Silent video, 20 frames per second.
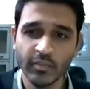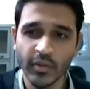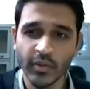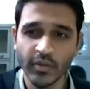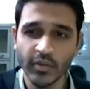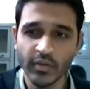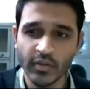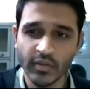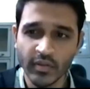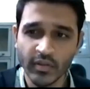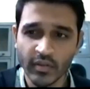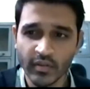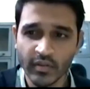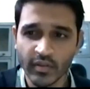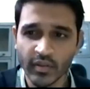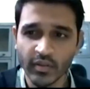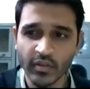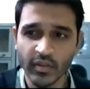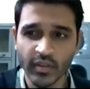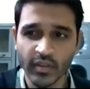Urethral
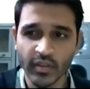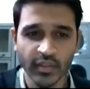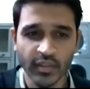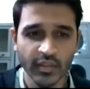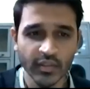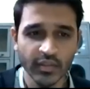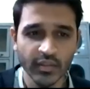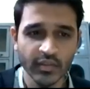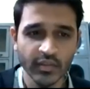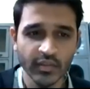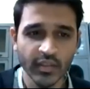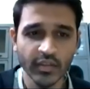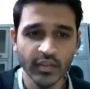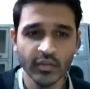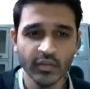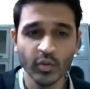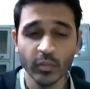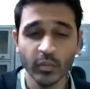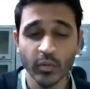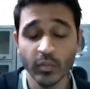silicone catheter and a
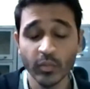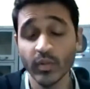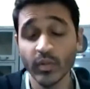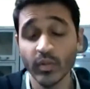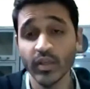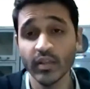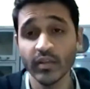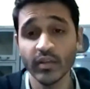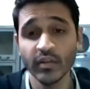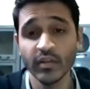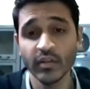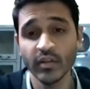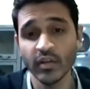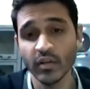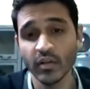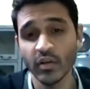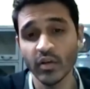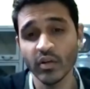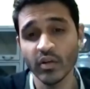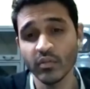suprapubic catheter
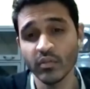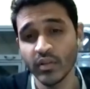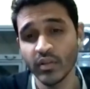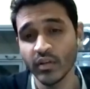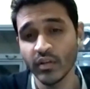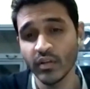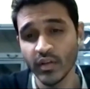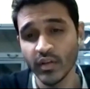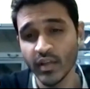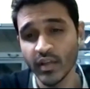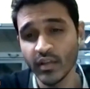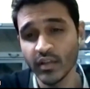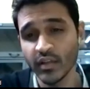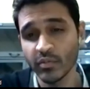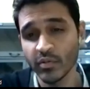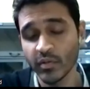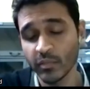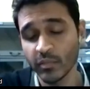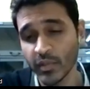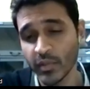along with a drain in the
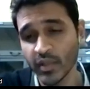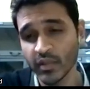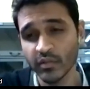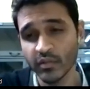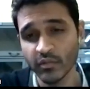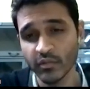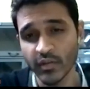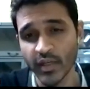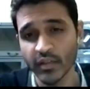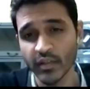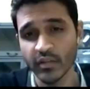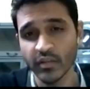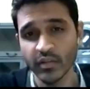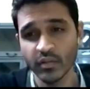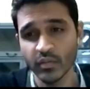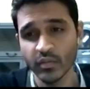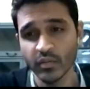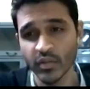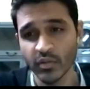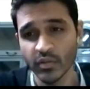space of
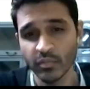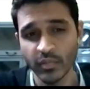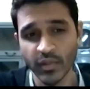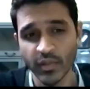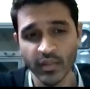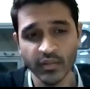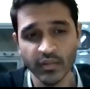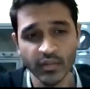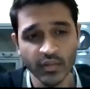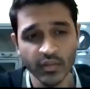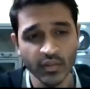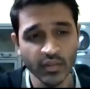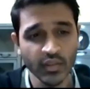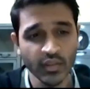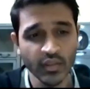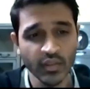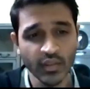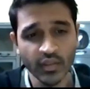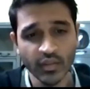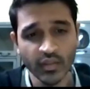Retzius was placed.
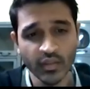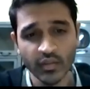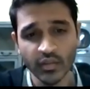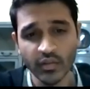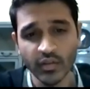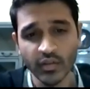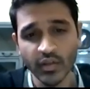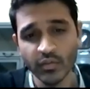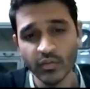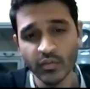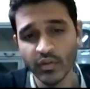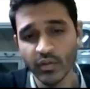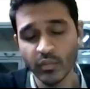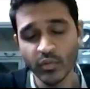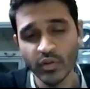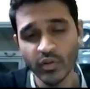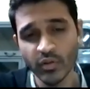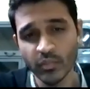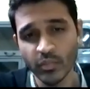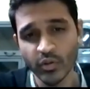The drain was removed
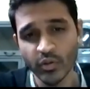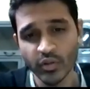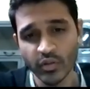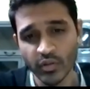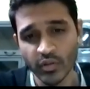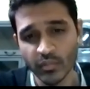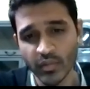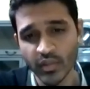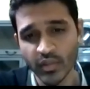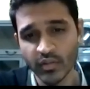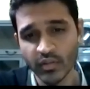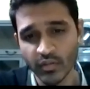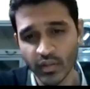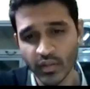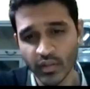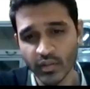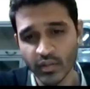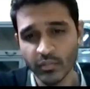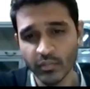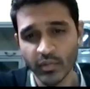on post-op day
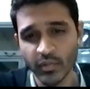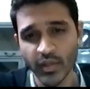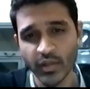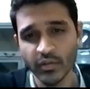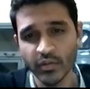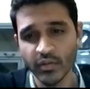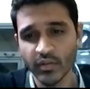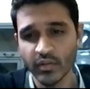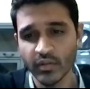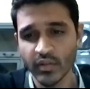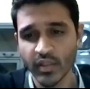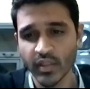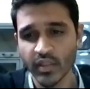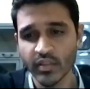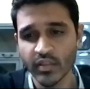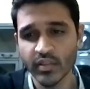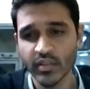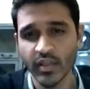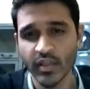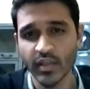3 prior to discharge
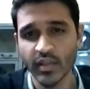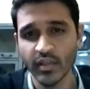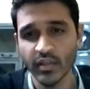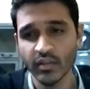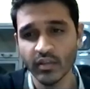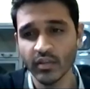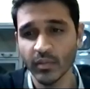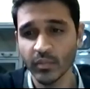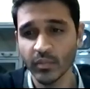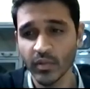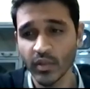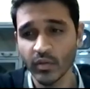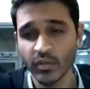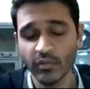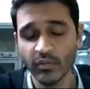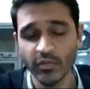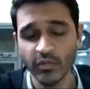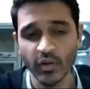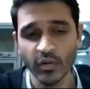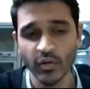and in
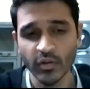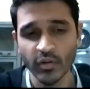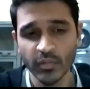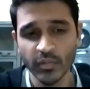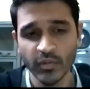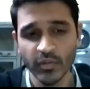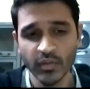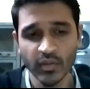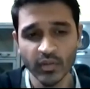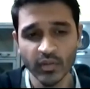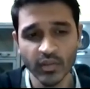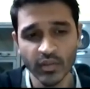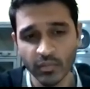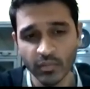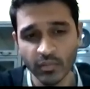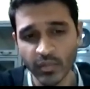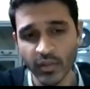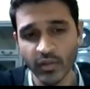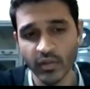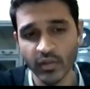subsequent follow-ups, the
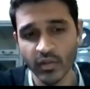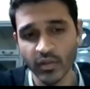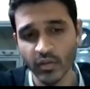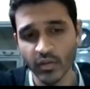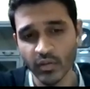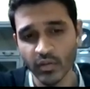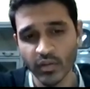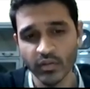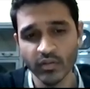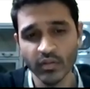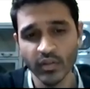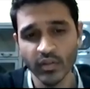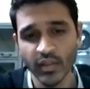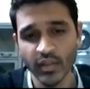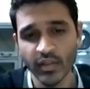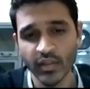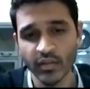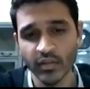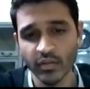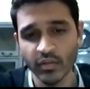urethral
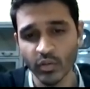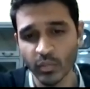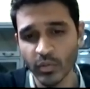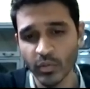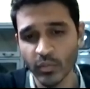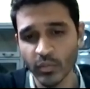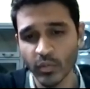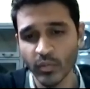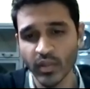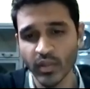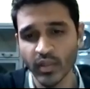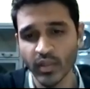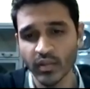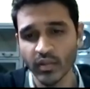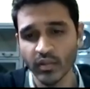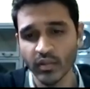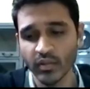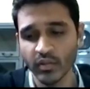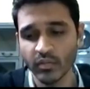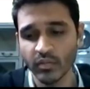and the suprapubic
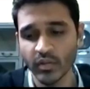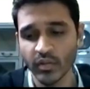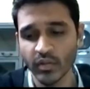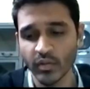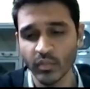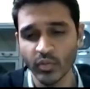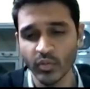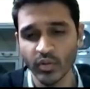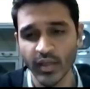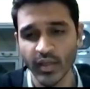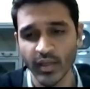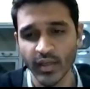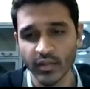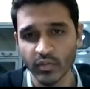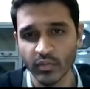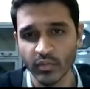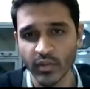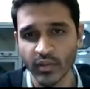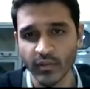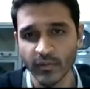catheters were removed as
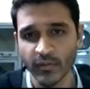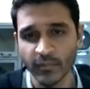well.